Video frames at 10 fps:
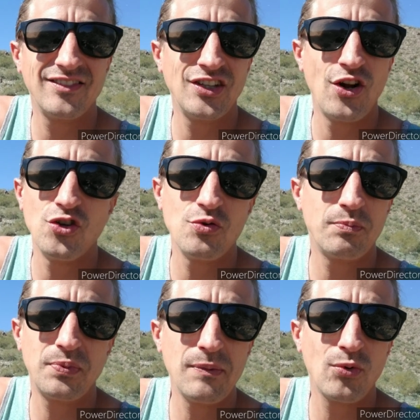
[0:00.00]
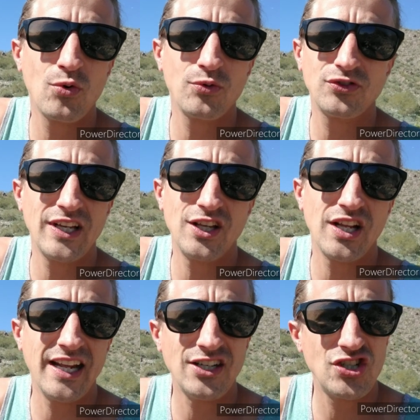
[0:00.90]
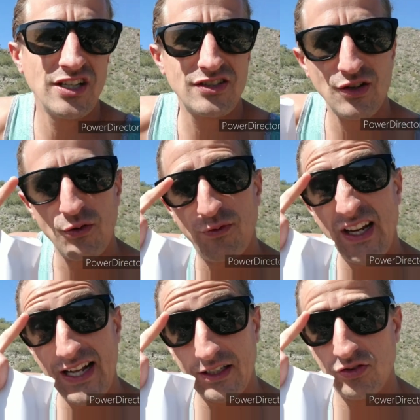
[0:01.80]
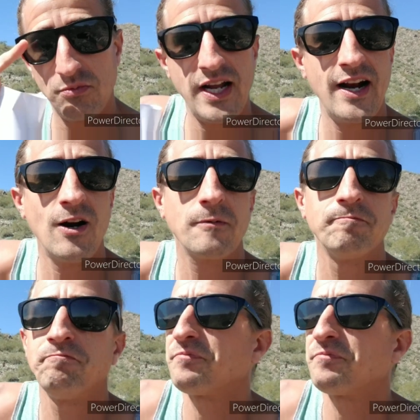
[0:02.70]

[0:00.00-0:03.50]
you know, you people say you can hitch into Phoenix from there.